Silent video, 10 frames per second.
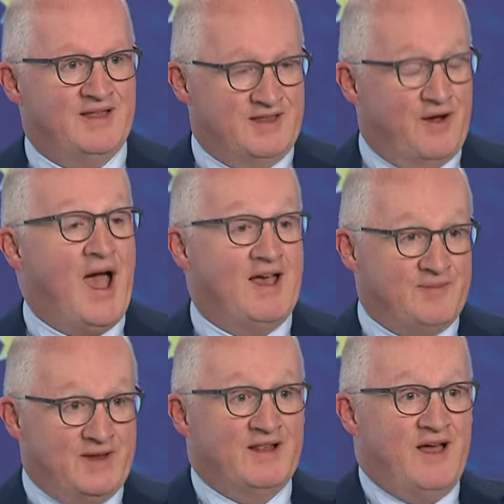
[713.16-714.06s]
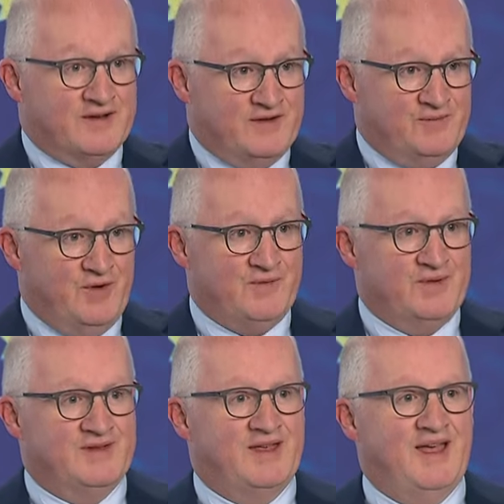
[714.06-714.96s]
there has been a long-term
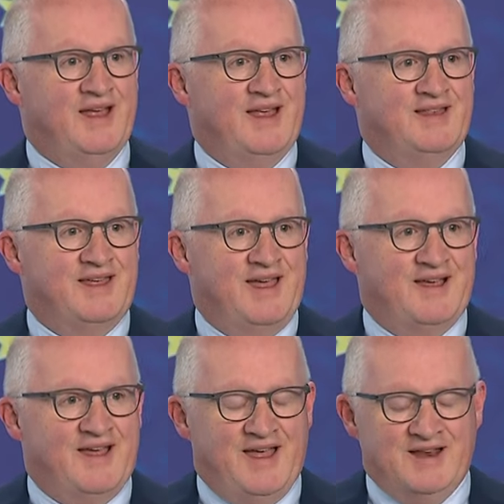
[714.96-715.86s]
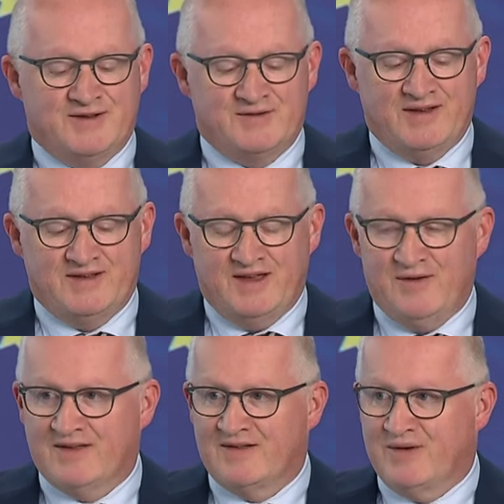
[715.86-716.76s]
movement in the interest rate in the
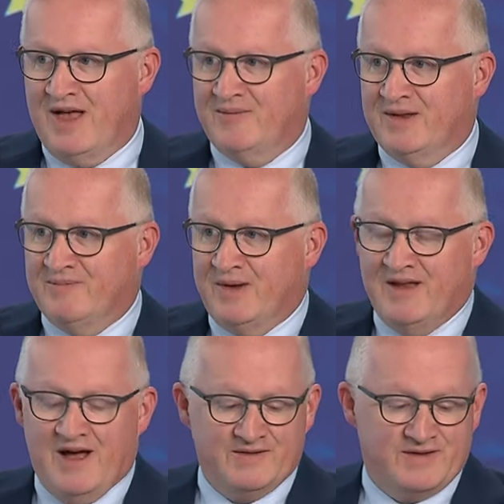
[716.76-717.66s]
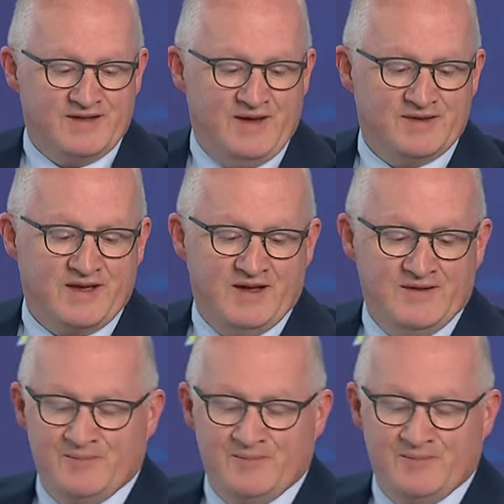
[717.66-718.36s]
US as well, but not of the same scale.